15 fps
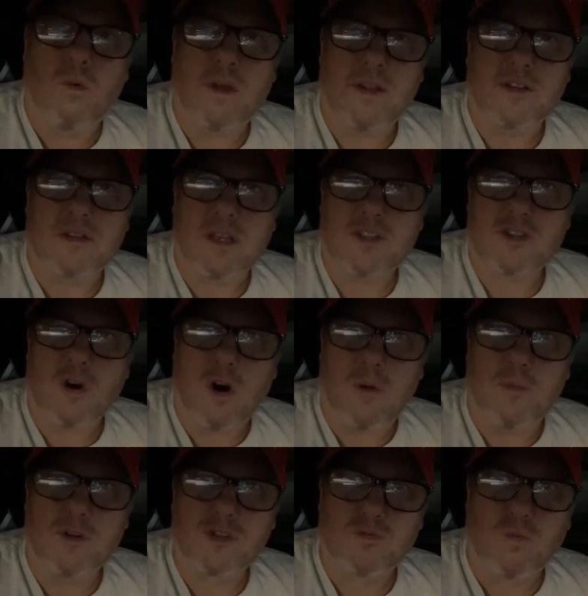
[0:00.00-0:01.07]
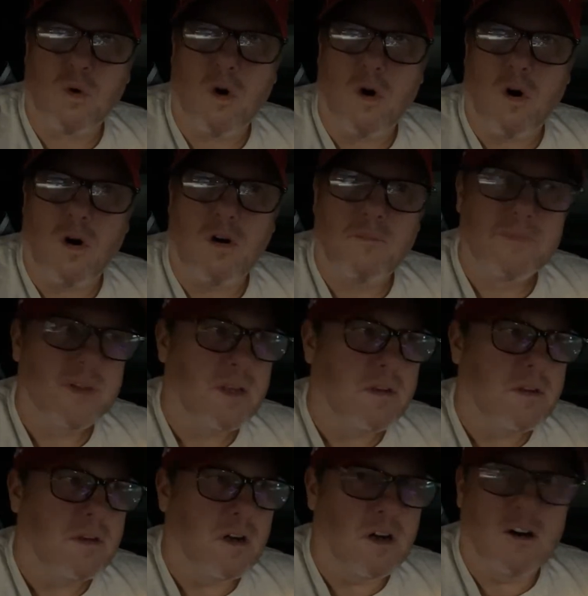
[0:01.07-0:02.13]
it's almost raw
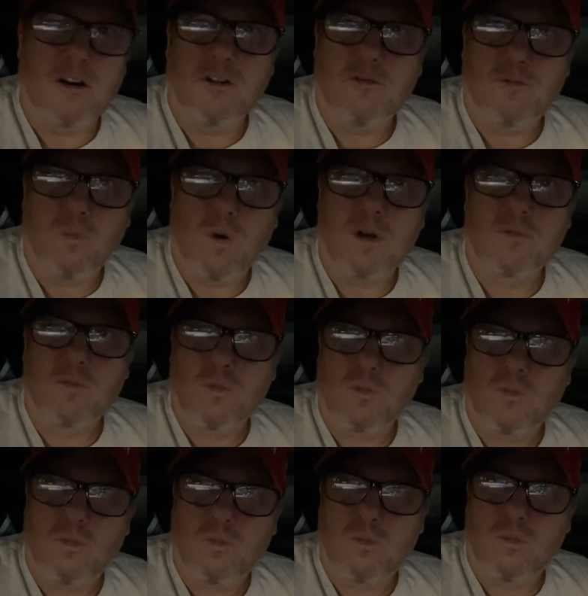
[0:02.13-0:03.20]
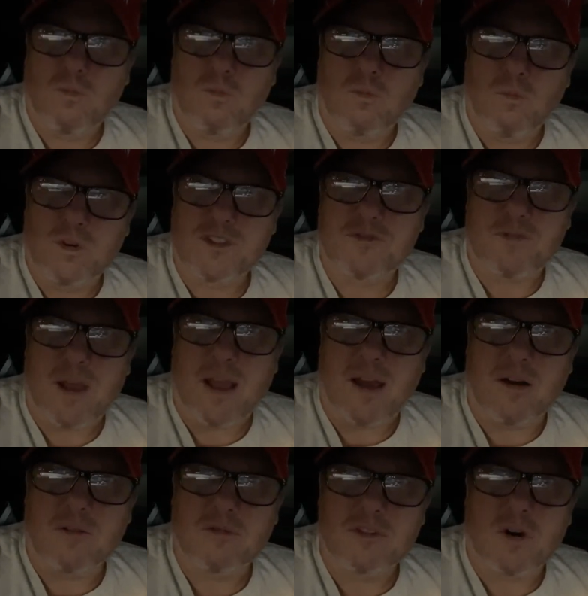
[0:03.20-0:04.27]
of what was
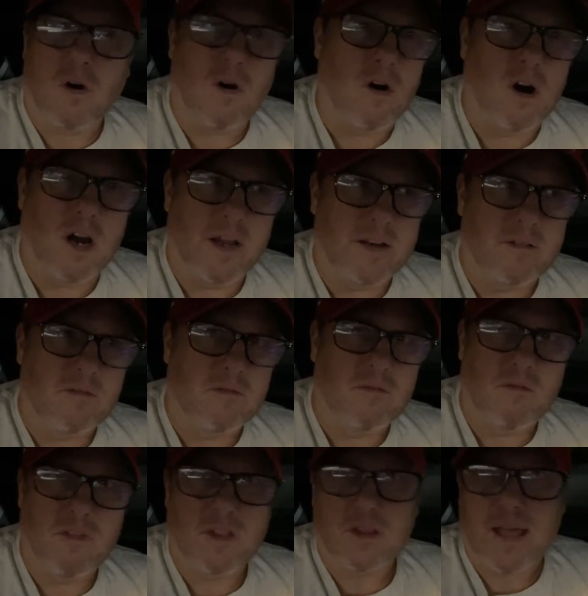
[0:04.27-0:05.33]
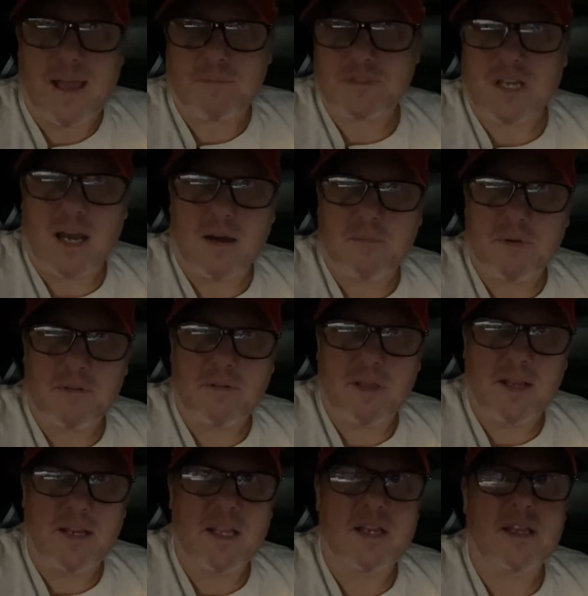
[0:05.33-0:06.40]
found on the laptop,
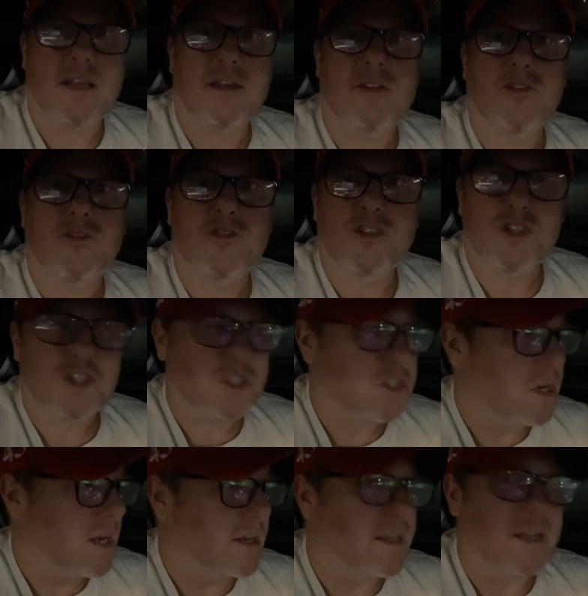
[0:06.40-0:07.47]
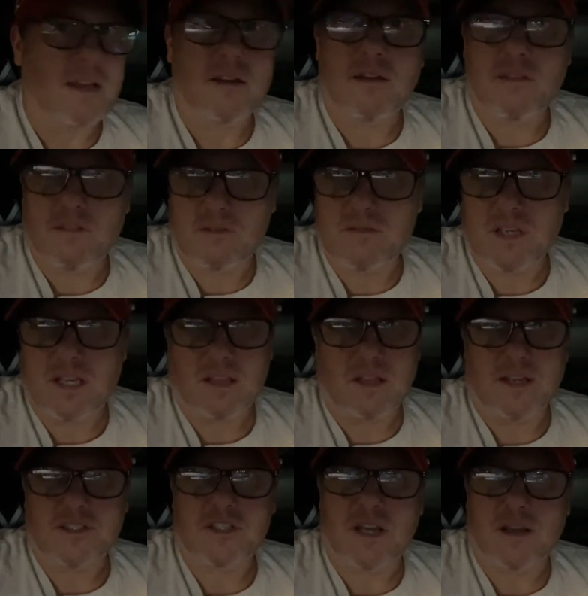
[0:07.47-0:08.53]
and it is shocking the
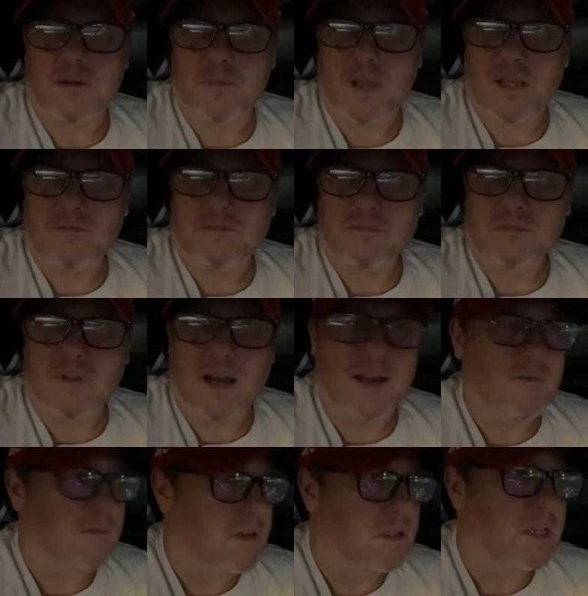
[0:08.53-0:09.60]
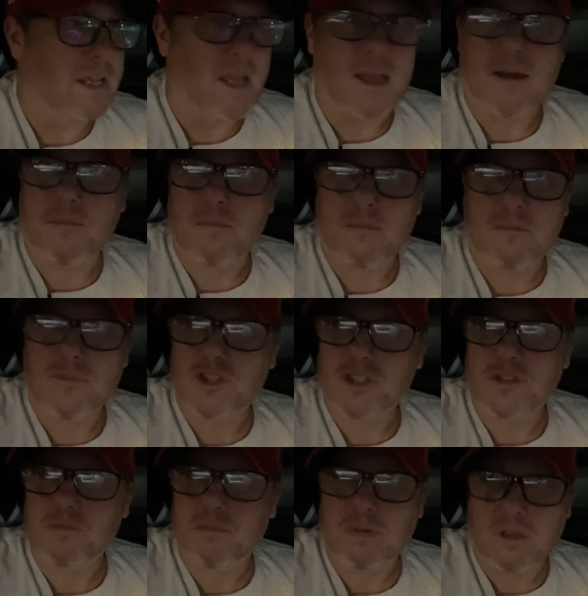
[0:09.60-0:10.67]
daylights out of me. I really am
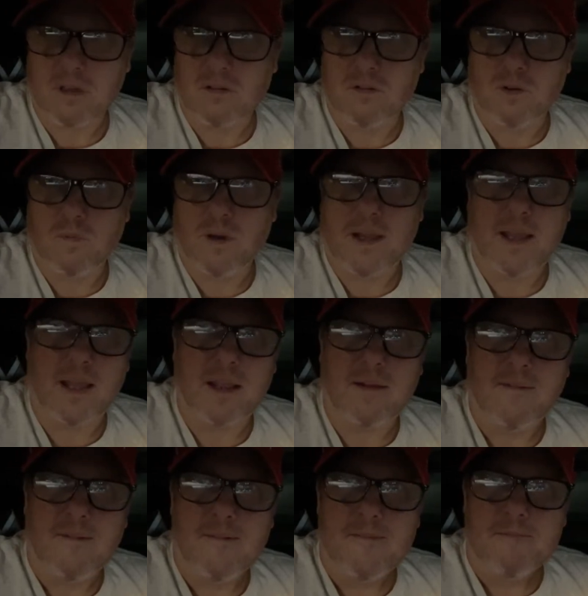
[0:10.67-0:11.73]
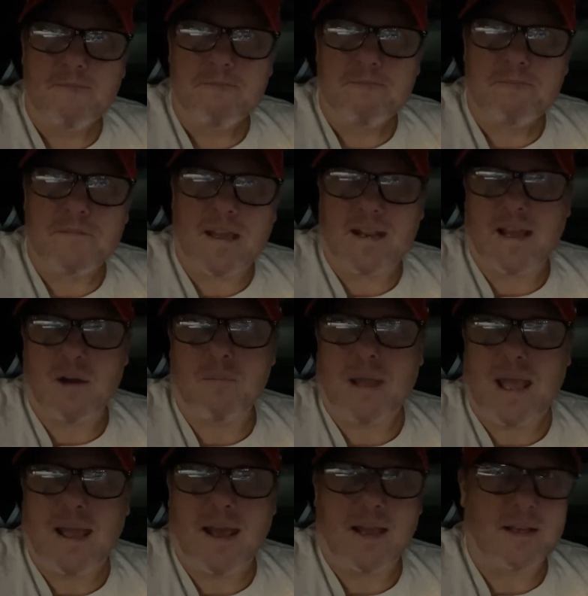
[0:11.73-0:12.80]
just blown away at how
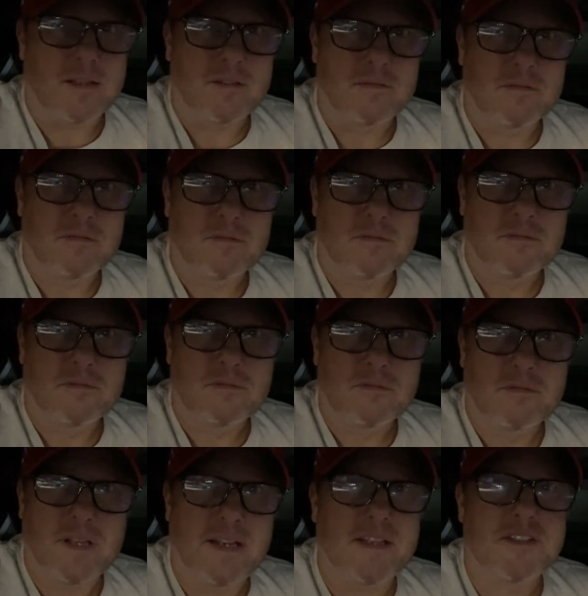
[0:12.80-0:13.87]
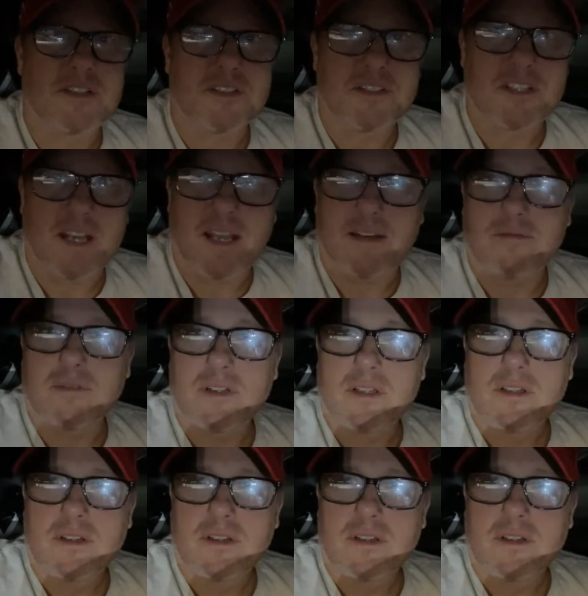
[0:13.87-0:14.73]
bad it is. Insane.